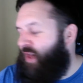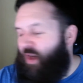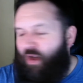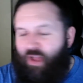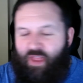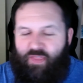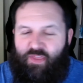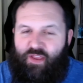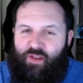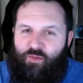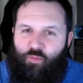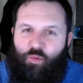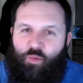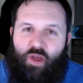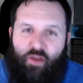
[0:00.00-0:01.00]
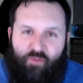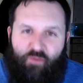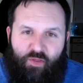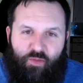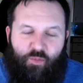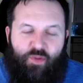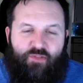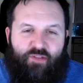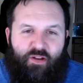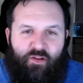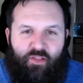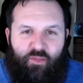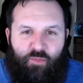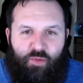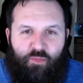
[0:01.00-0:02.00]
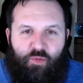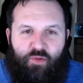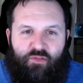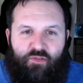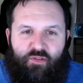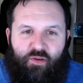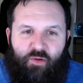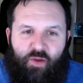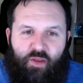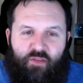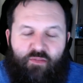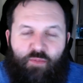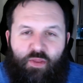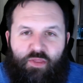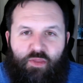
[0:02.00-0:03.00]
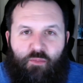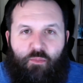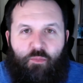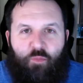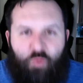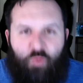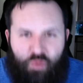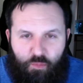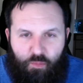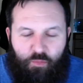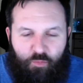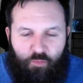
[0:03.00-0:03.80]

And then we'll have other ones that are a little bit more serious, but the